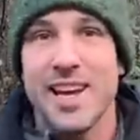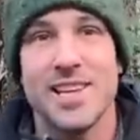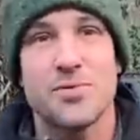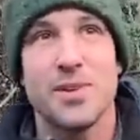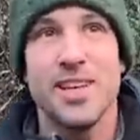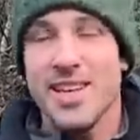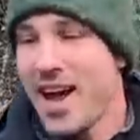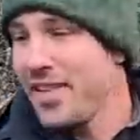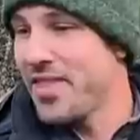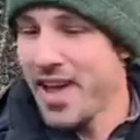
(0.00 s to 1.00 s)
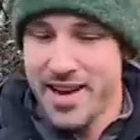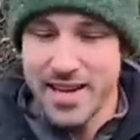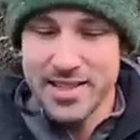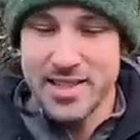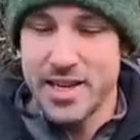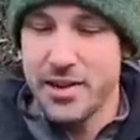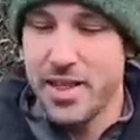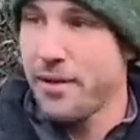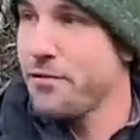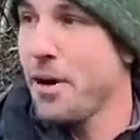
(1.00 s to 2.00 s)
is really not that necessary.
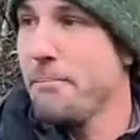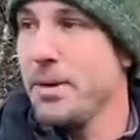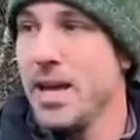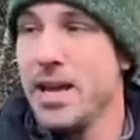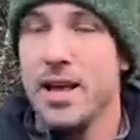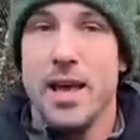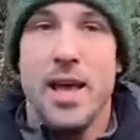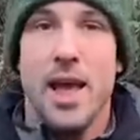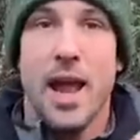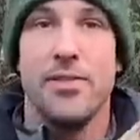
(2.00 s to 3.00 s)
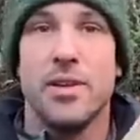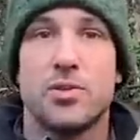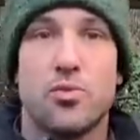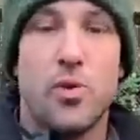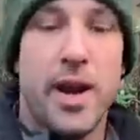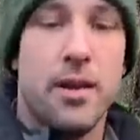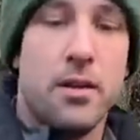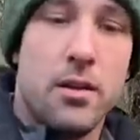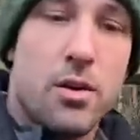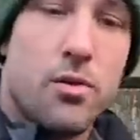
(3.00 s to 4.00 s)
That front bead and this
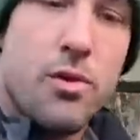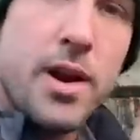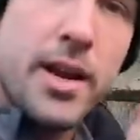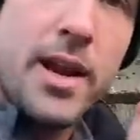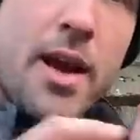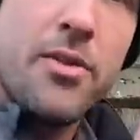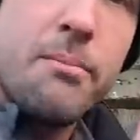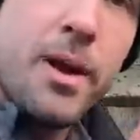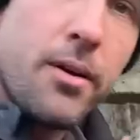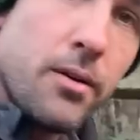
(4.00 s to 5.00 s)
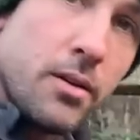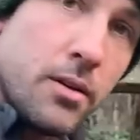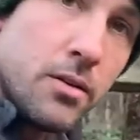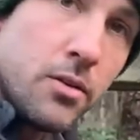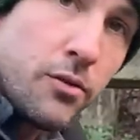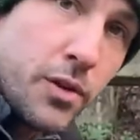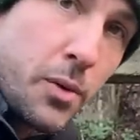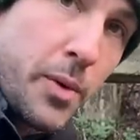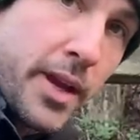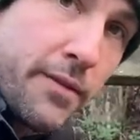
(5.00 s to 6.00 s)
rail running down the barrel, hopefully
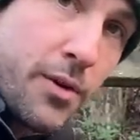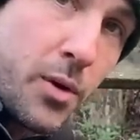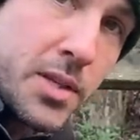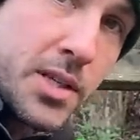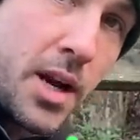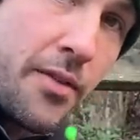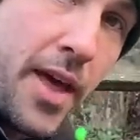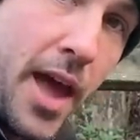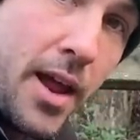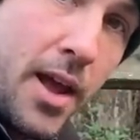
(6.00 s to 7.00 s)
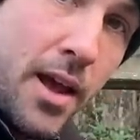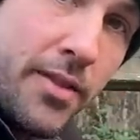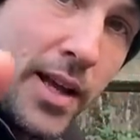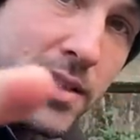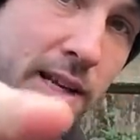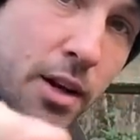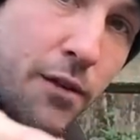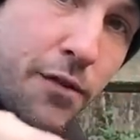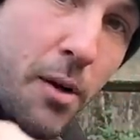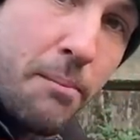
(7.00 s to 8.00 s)
we can focus in on that. That single
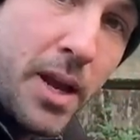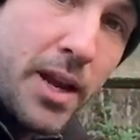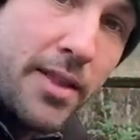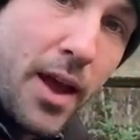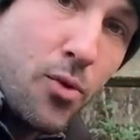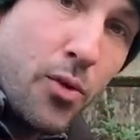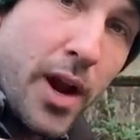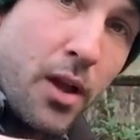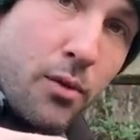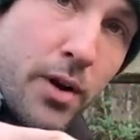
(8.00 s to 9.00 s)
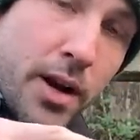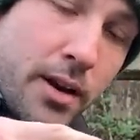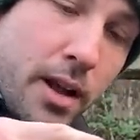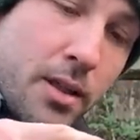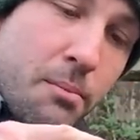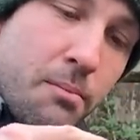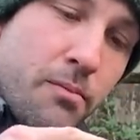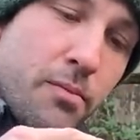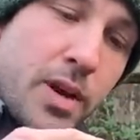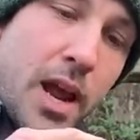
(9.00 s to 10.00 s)
front bead and that rail running down the
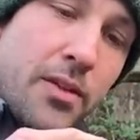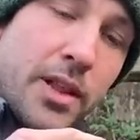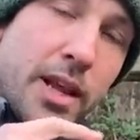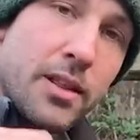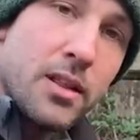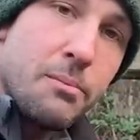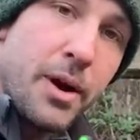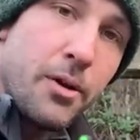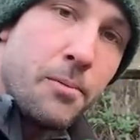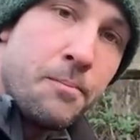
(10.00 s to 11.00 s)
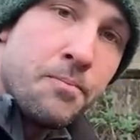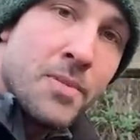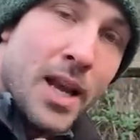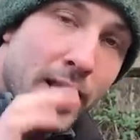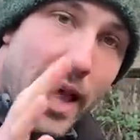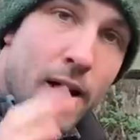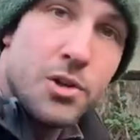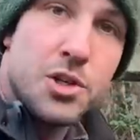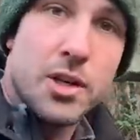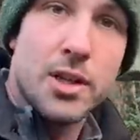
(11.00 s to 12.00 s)
down the length of the barrel allows
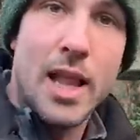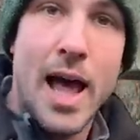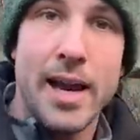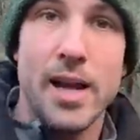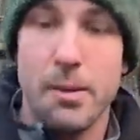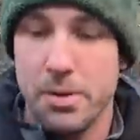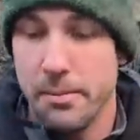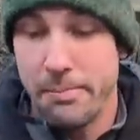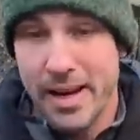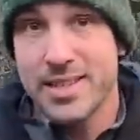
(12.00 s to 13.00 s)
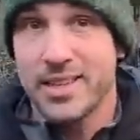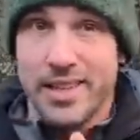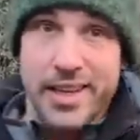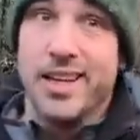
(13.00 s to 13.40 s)
you to line up, basically